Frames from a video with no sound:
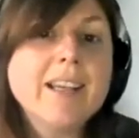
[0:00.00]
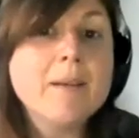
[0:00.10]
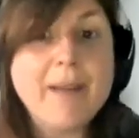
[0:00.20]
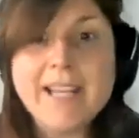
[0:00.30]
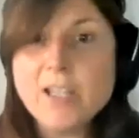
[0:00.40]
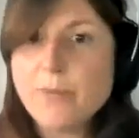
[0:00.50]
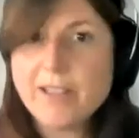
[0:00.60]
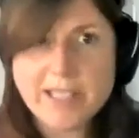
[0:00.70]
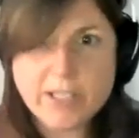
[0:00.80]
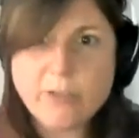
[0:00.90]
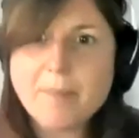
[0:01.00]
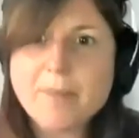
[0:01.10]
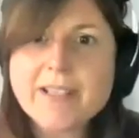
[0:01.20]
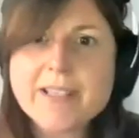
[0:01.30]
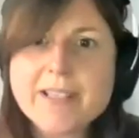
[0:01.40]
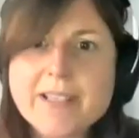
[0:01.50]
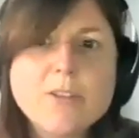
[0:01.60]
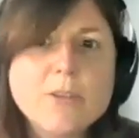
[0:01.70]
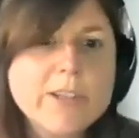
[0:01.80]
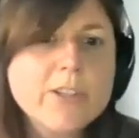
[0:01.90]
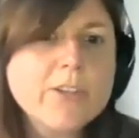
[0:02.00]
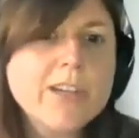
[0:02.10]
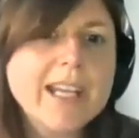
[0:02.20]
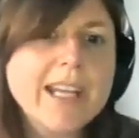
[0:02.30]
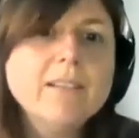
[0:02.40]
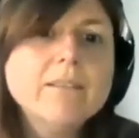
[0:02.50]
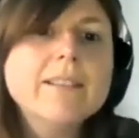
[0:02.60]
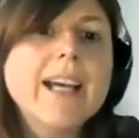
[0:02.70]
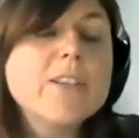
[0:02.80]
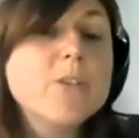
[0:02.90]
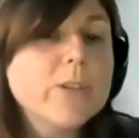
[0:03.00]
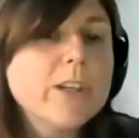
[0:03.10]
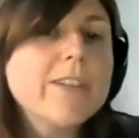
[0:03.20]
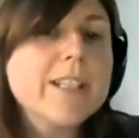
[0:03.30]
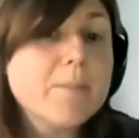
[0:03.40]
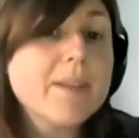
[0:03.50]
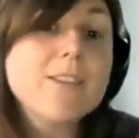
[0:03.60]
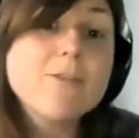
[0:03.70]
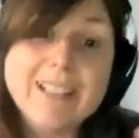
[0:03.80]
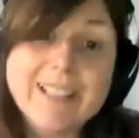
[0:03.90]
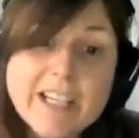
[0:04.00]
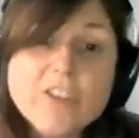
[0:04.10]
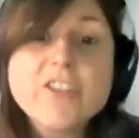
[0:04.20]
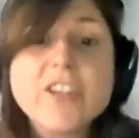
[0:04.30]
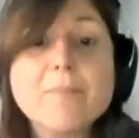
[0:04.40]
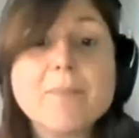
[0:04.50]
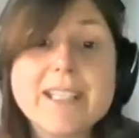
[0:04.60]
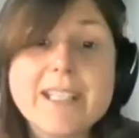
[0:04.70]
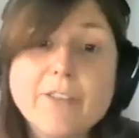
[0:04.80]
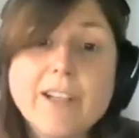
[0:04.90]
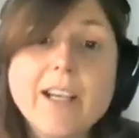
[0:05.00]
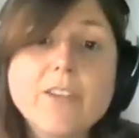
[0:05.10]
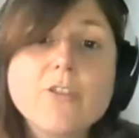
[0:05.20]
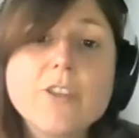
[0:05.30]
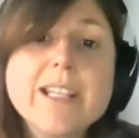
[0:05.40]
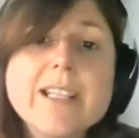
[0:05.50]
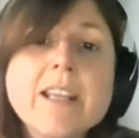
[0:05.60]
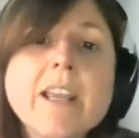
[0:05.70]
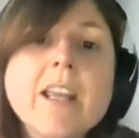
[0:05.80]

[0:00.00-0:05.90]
combined with discrepancies in donor screening and donor-recipient relationships in different countries,